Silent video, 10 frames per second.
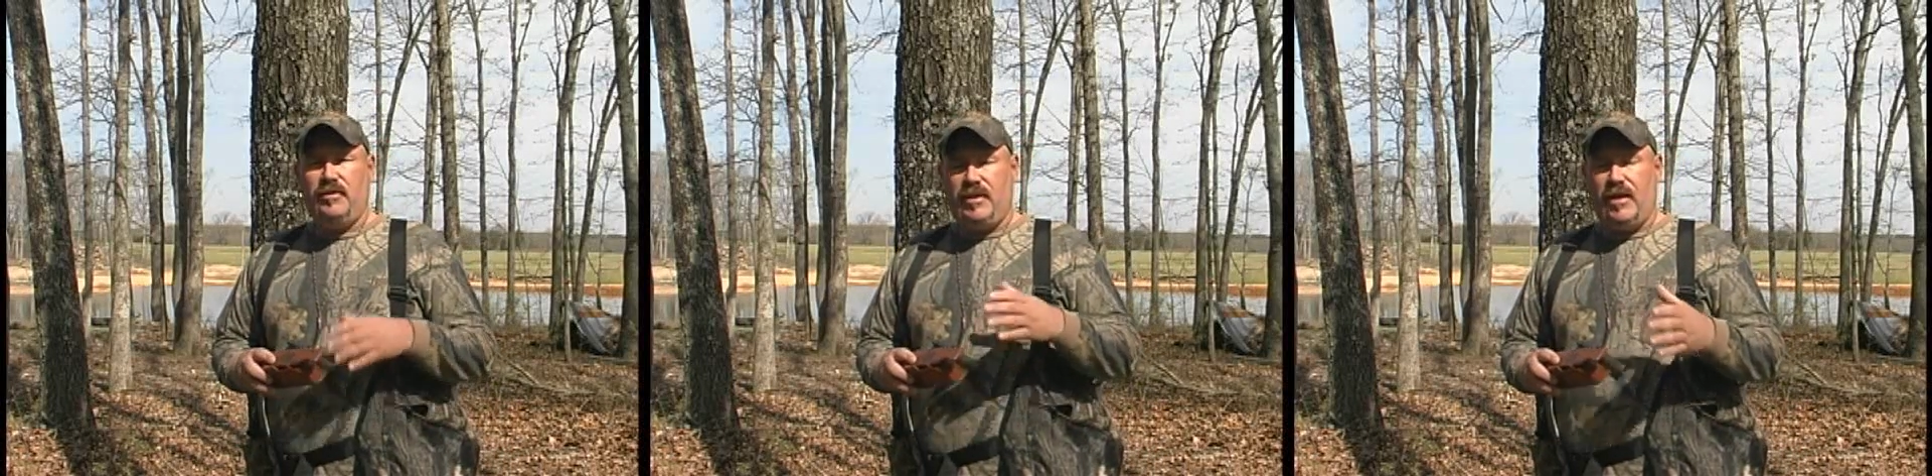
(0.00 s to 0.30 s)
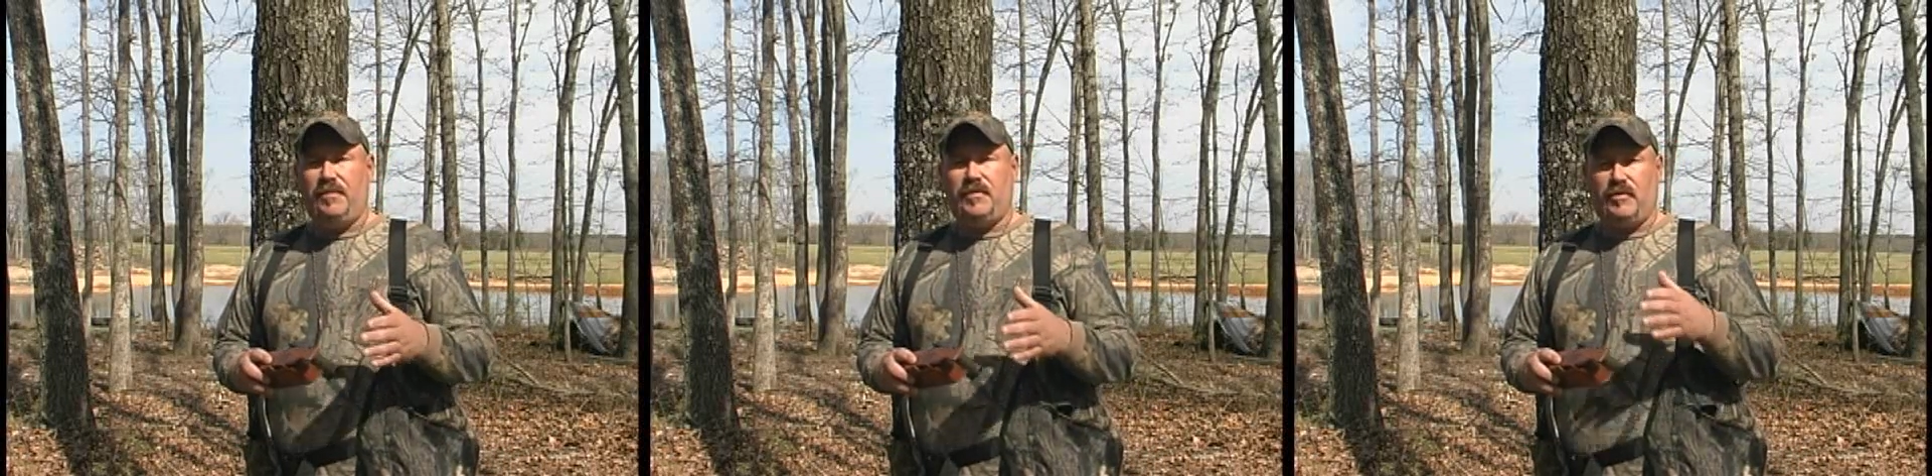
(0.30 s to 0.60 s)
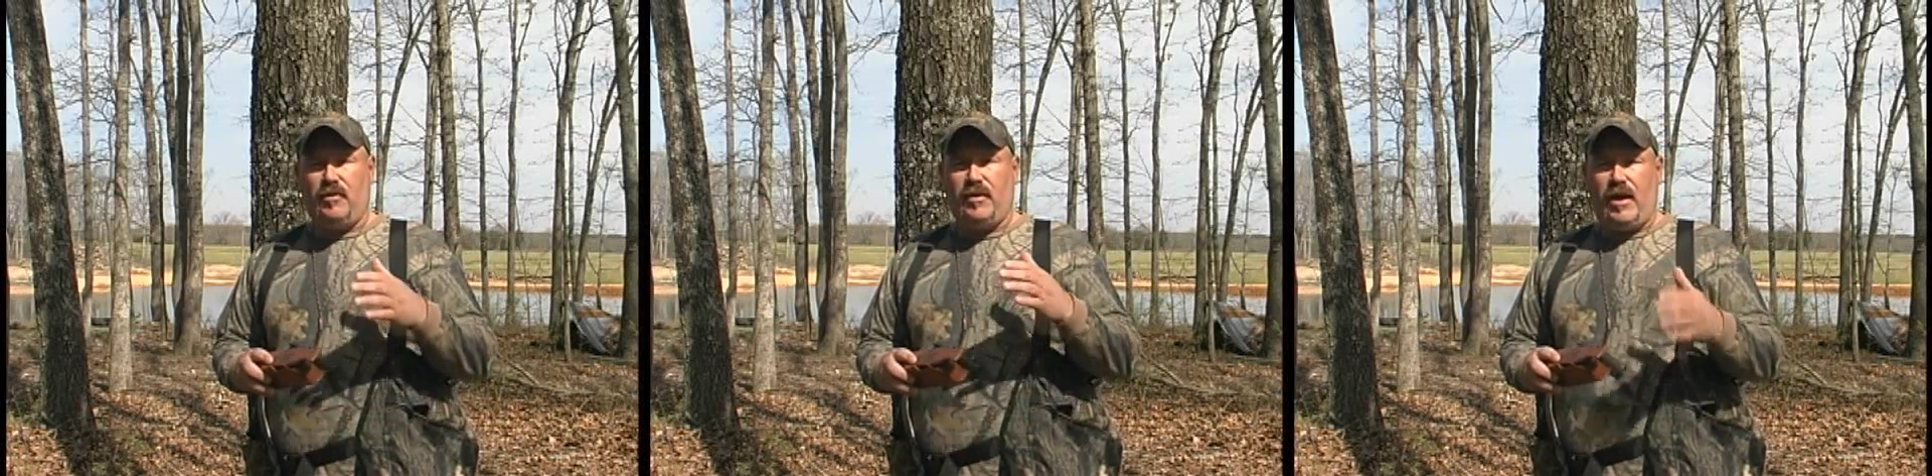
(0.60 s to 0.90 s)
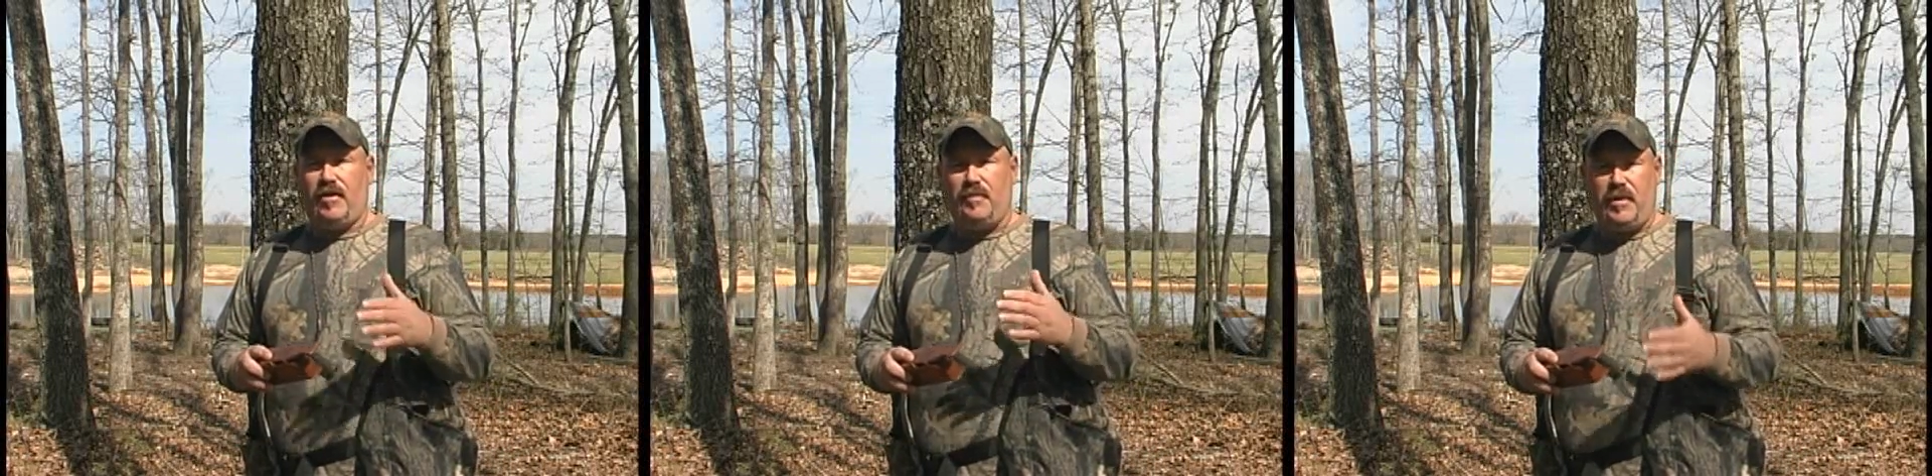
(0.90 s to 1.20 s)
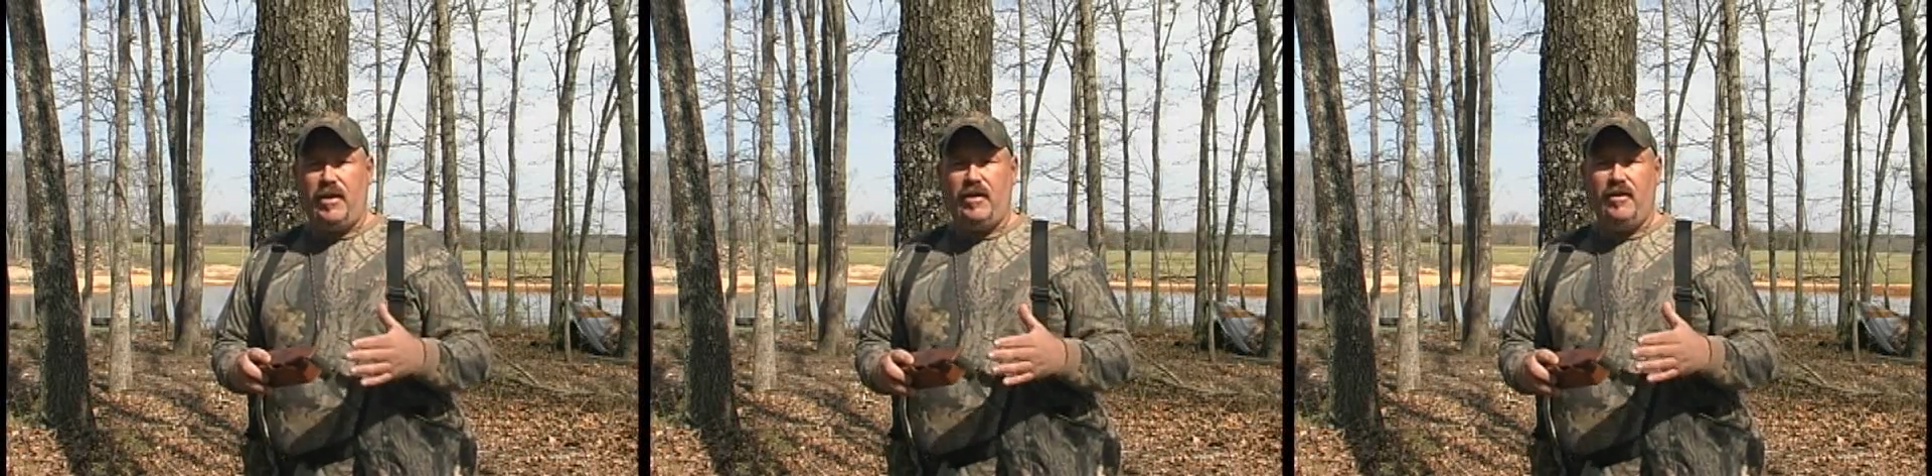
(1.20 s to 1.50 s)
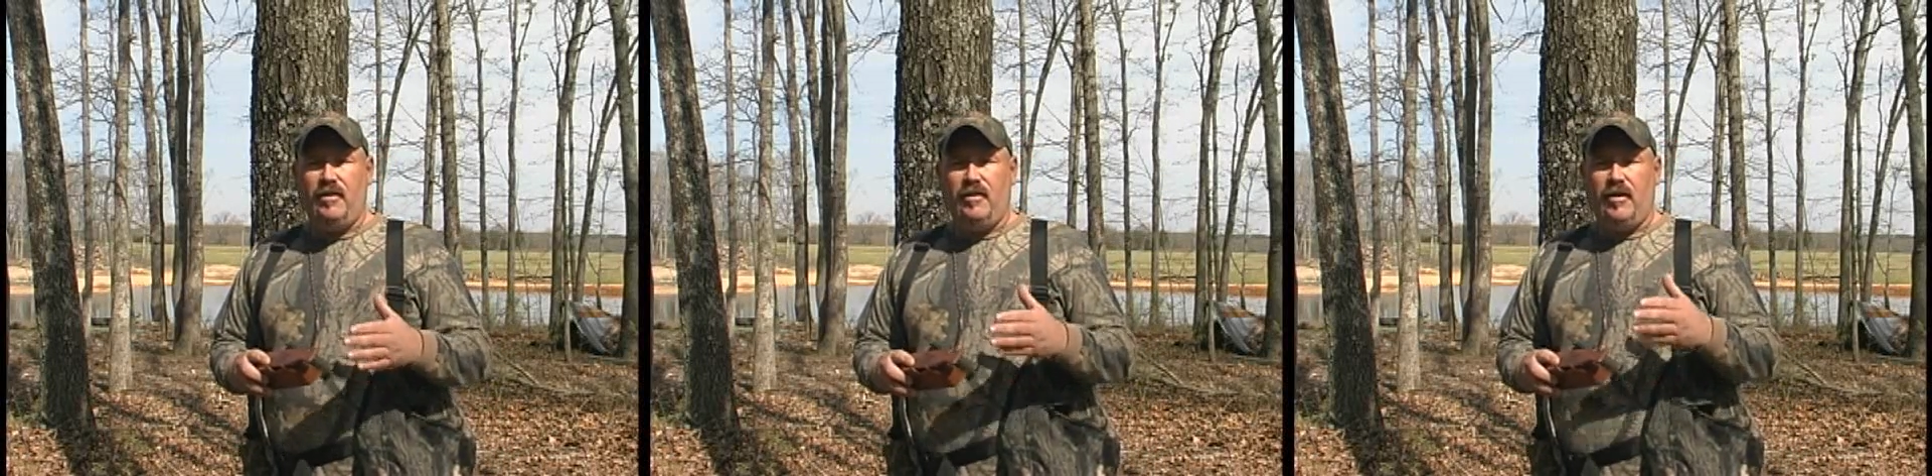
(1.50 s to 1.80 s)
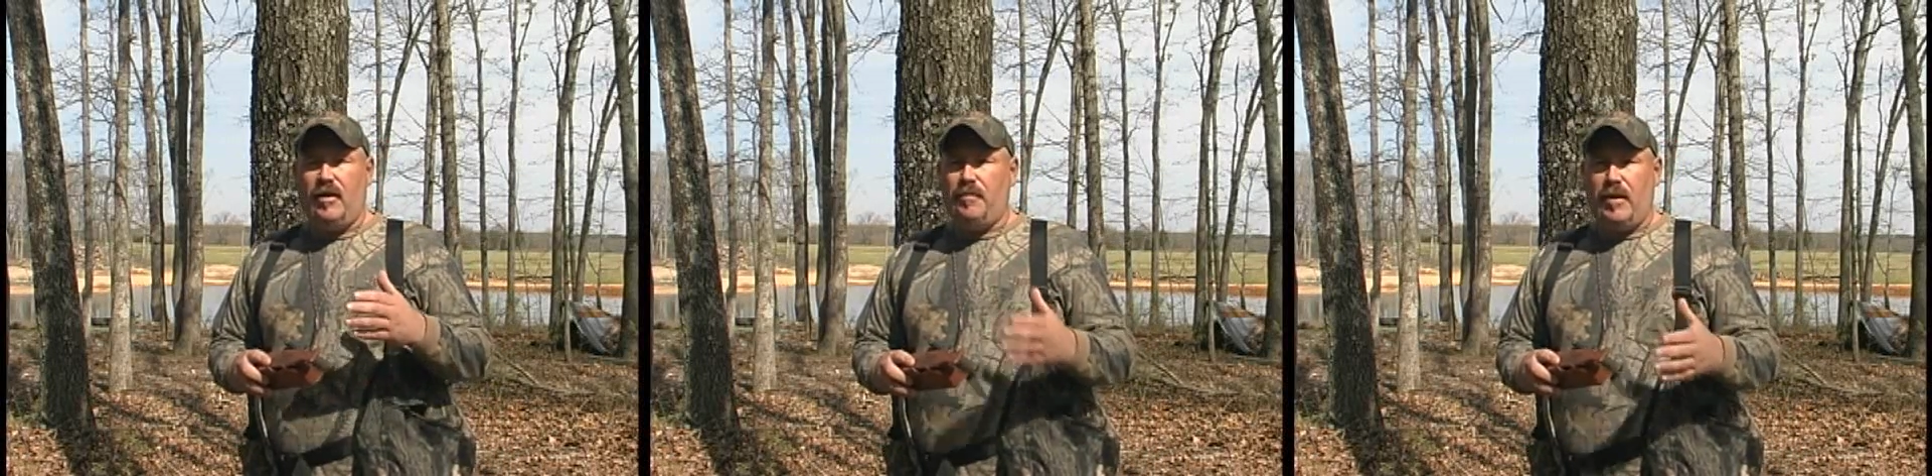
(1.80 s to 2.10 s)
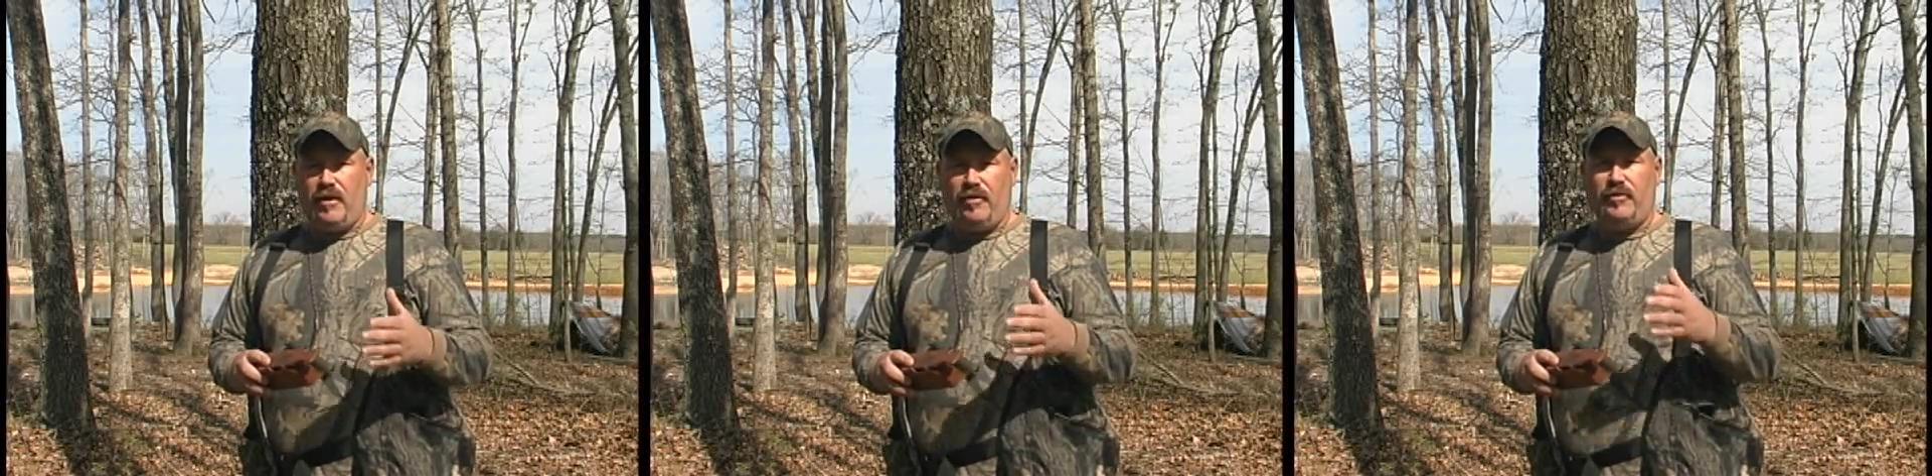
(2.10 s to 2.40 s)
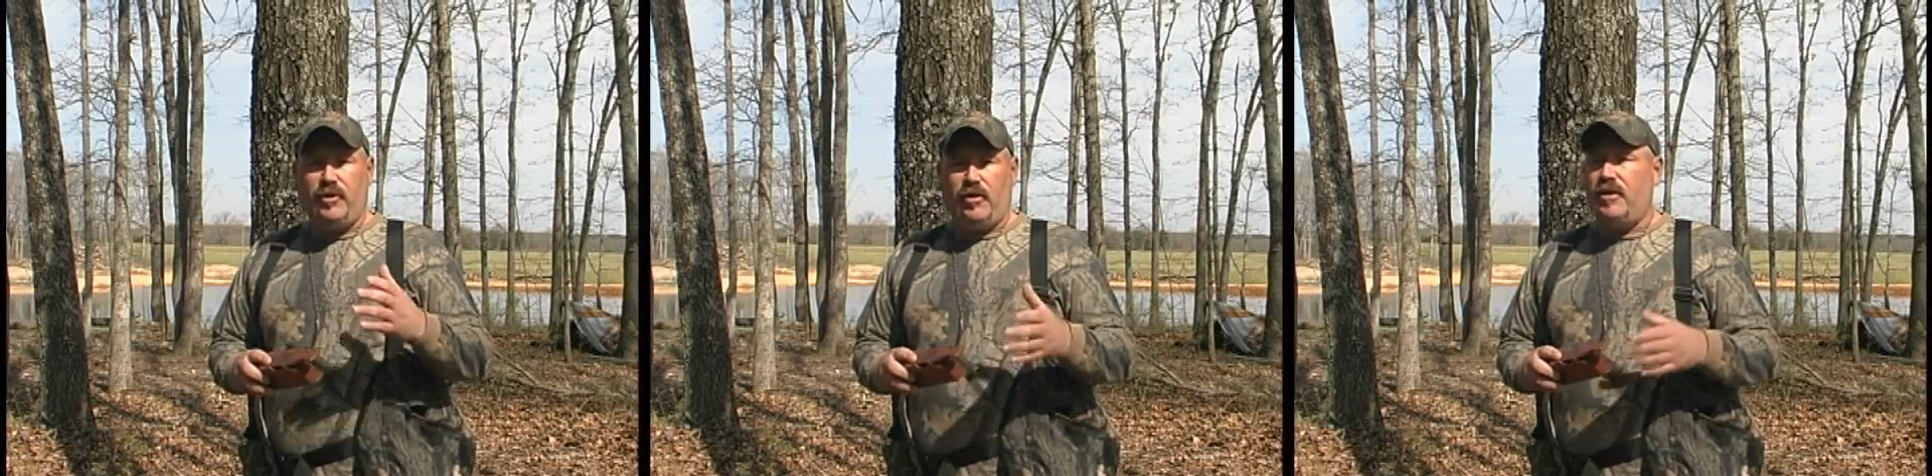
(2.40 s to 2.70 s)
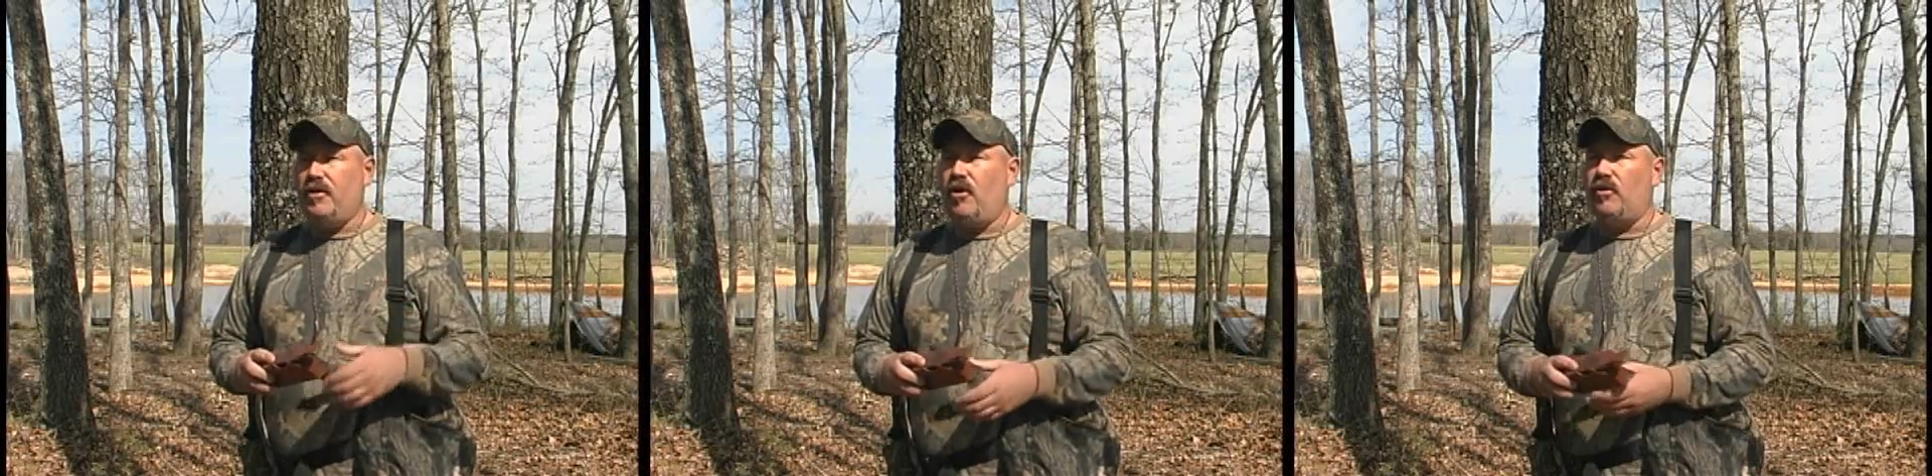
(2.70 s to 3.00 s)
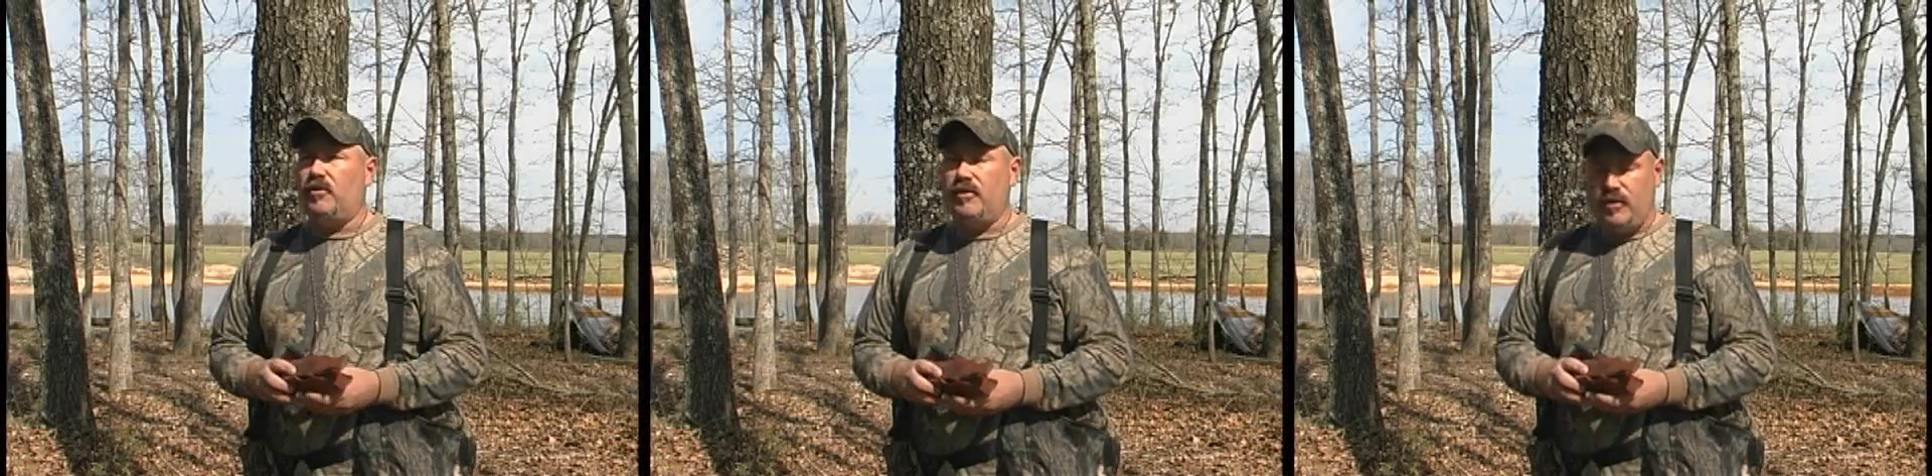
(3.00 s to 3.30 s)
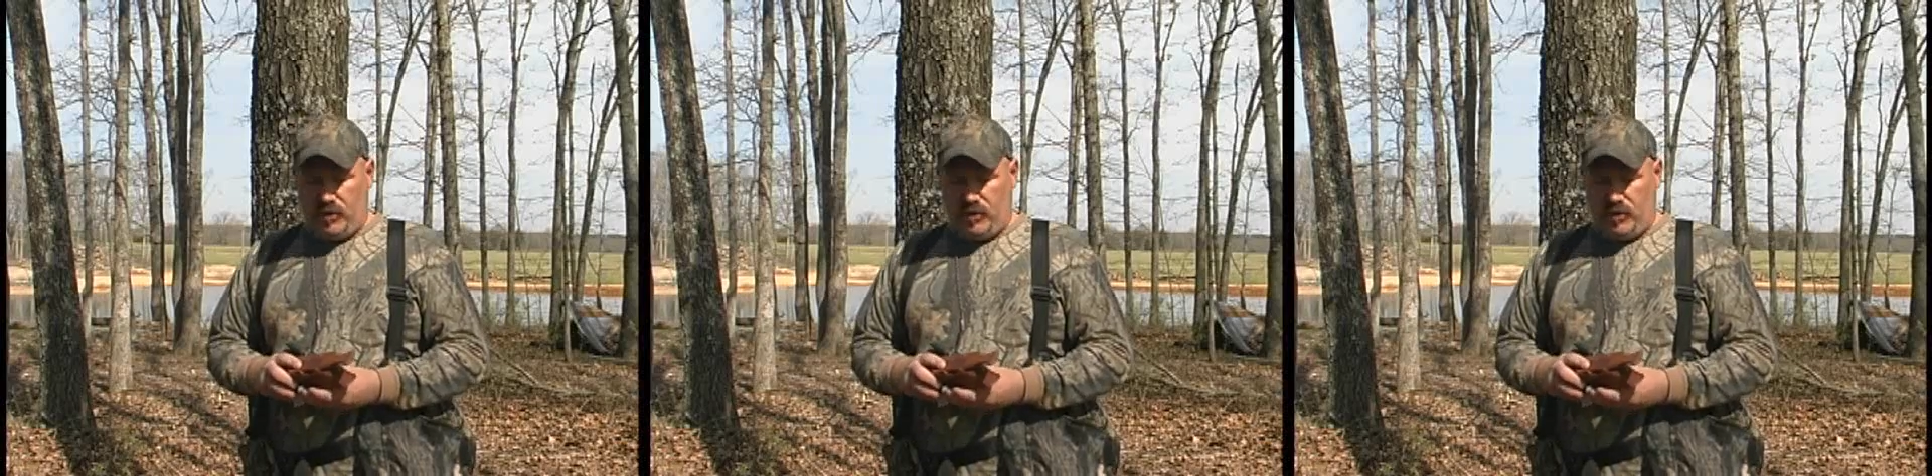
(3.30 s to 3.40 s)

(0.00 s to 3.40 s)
tips on how to be a better turkey caller.